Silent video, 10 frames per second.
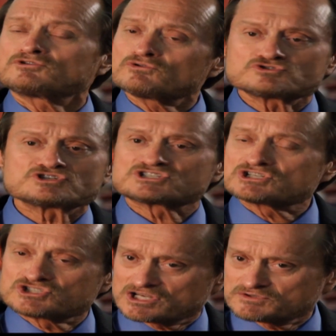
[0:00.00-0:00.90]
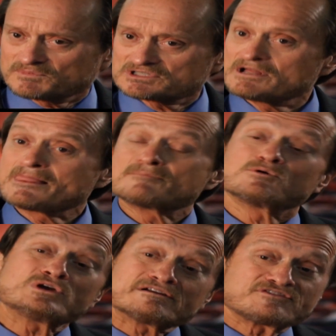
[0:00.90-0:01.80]
Those are just adjustments. But
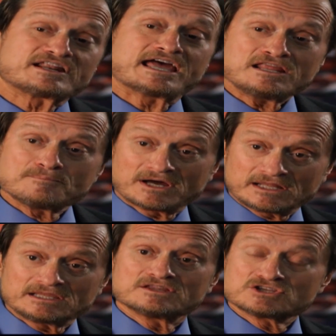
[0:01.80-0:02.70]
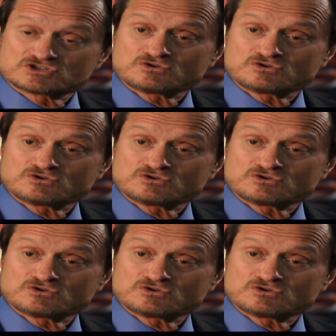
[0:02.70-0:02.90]
we can fit anybody in this